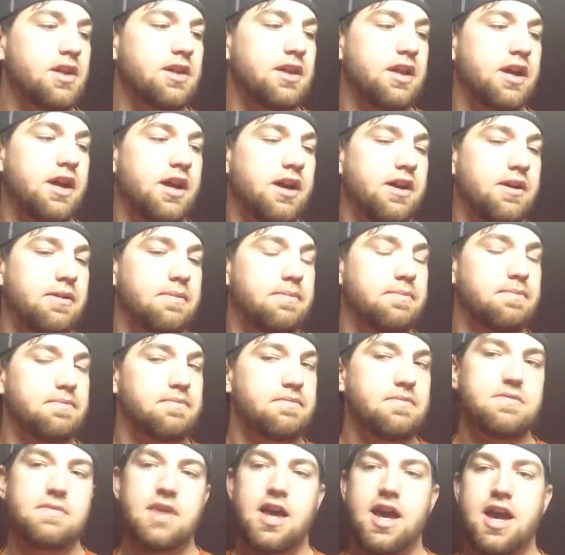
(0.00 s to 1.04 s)

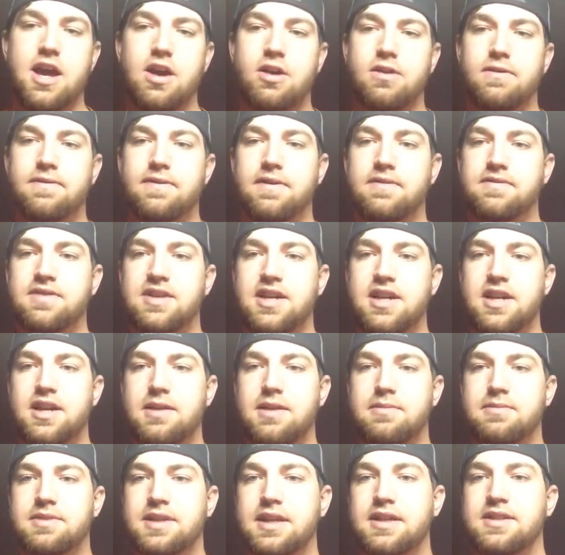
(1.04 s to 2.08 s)
AR-15
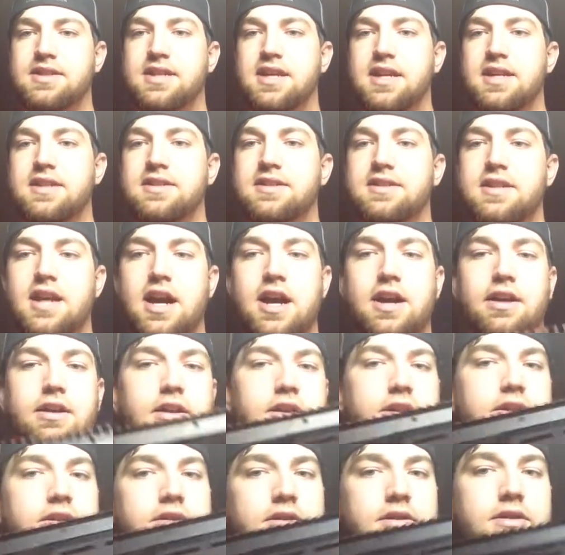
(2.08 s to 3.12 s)
M16 styled
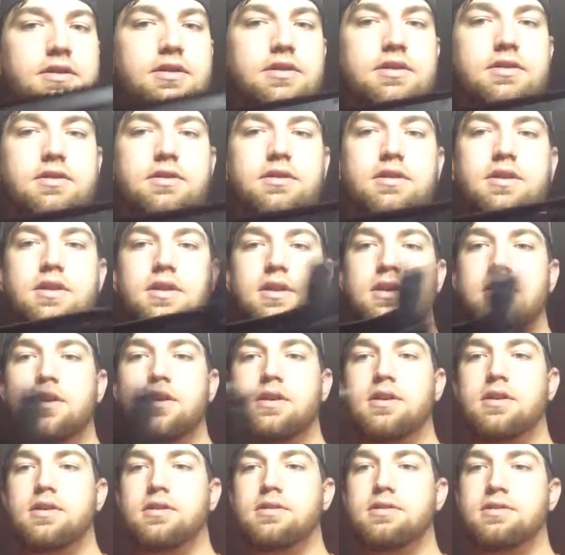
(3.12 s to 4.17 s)

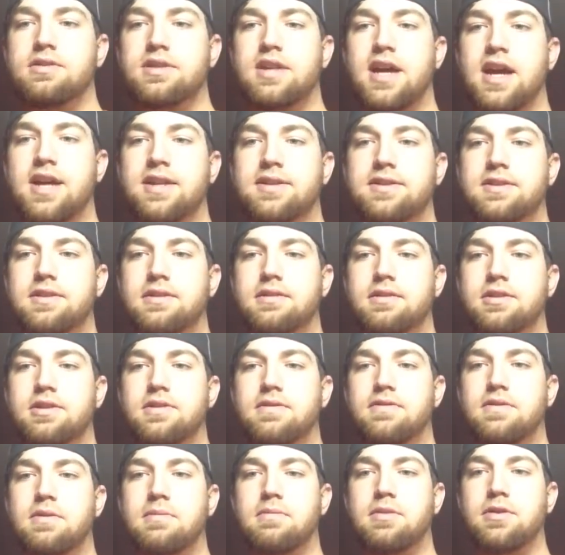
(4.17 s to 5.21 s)
sights. There's
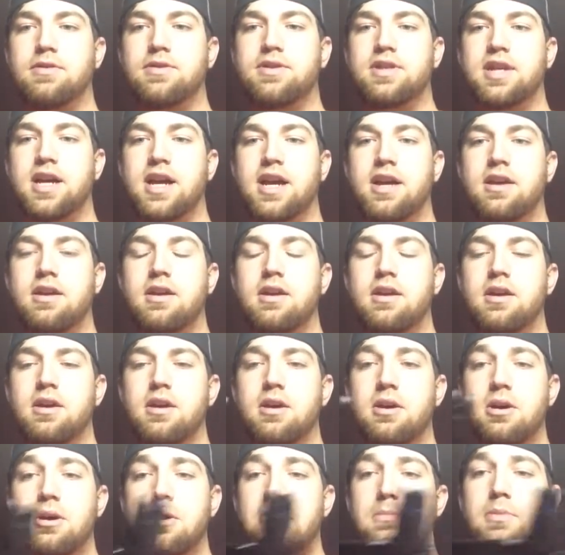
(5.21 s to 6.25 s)
your front post sight.
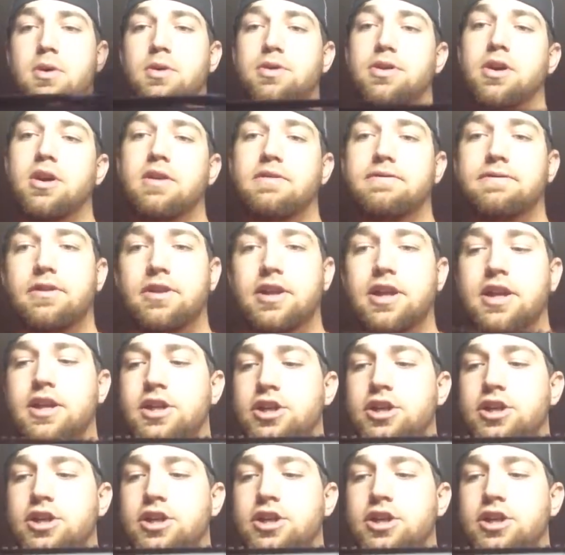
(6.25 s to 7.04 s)
Both are fully